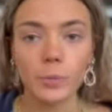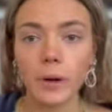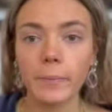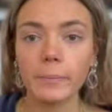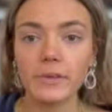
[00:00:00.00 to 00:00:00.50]

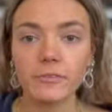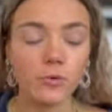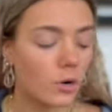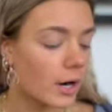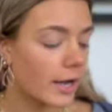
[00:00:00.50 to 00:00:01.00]
But
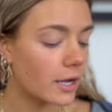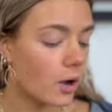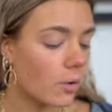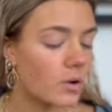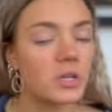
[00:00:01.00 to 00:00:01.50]
before I
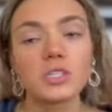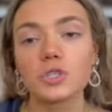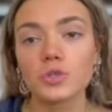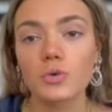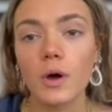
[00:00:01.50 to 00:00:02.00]
go
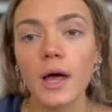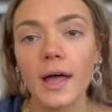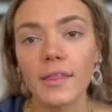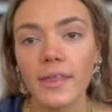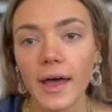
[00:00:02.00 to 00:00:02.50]
into
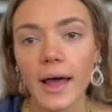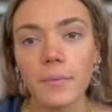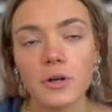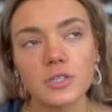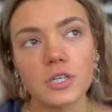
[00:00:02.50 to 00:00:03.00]
that,
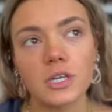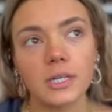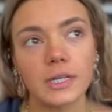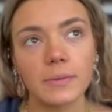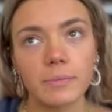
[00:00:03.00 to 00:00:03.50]
I'm also gonna
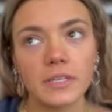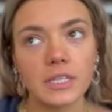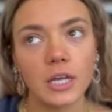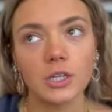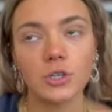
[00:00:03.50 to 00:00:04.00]
like be
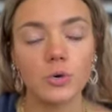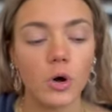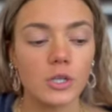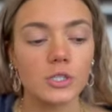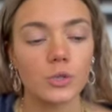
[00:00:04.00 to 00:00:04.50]
telling you
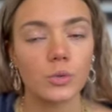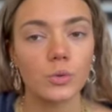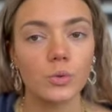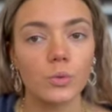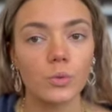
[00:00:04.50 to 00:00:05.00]

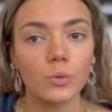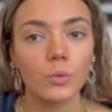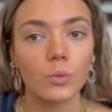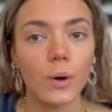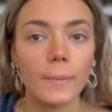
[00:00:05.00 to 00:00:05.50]
also
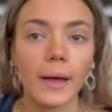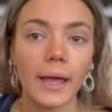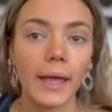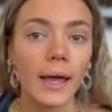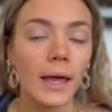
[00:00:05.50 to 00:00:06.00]
what
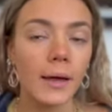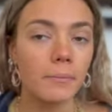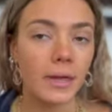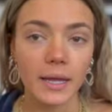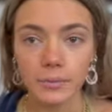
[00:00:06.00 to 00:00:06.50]
my
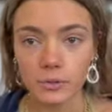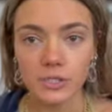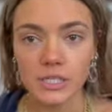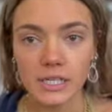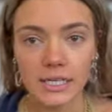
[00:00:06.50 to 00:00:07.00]
makeup
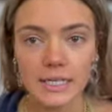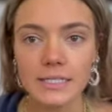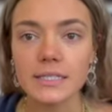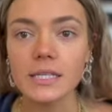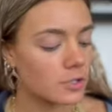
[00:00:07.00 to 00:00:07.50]
routine is.